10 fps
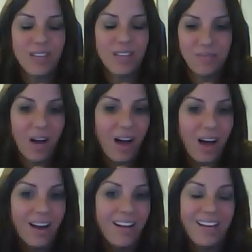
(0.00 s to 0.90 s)
I've
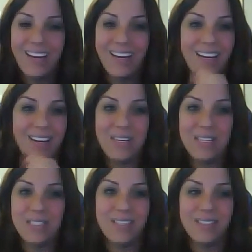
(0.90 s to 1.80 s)
got.
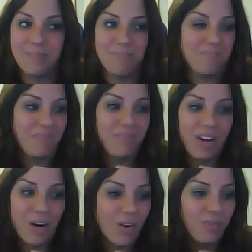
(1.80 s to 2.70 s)
He's
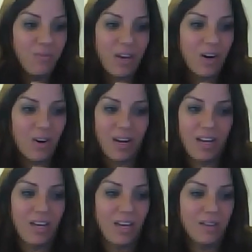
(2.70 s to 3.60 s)
very,
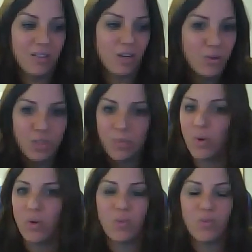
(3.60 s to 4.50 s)
very
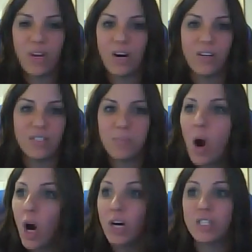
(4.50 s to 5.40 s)
coachable, very
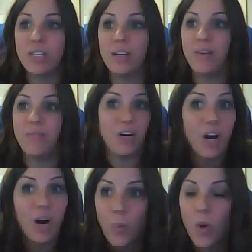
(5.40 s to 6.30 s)
smart, very
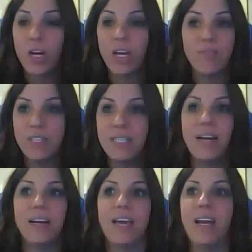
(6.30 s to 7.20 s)
hardworking, very
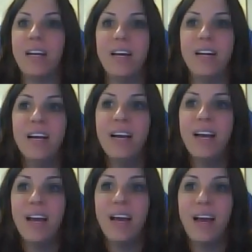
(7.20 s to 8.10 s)
dedicated.
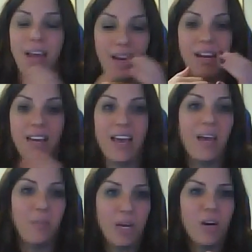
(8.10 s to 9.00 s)
And he
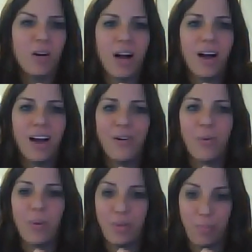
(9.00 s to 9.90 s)
came here and got hired
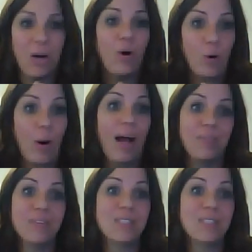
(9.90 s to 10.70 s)
with a paragraph.